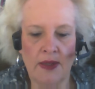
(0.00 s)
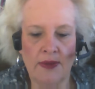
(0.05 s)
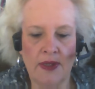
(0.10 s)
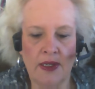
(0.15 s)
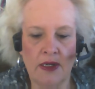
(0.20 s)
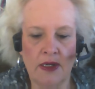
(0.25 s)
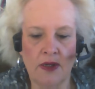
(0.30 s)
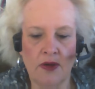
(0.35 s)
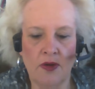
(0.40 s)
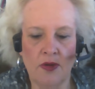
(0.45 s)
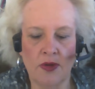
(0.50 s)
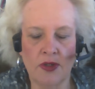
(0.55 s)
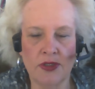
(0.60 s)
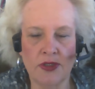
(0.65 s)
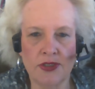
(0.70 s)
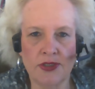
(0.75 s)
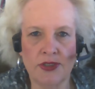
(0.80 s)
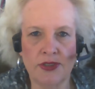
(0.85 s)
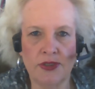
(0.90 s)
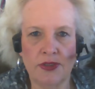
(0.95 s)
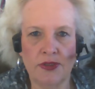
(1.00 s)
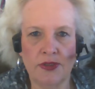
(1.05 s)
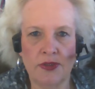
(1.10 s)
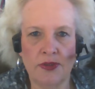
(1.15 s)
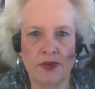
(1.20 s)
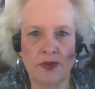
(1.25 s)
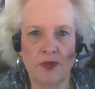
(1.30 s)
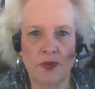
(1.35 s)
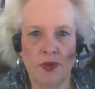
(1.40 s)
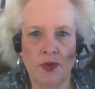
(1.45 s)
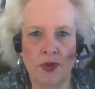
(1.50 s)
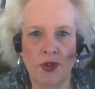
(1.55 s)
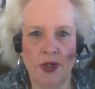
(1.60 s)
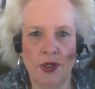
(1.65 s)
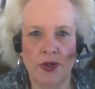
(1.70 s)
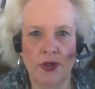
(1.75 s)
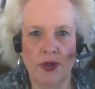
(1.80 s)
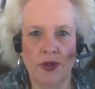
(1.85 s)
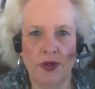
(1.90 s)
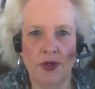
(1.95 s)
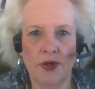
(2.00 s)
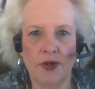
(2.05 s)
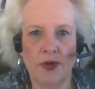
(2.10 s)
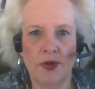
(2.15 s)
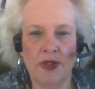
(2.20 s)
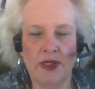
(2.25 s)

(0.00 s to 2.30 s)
then of course, we're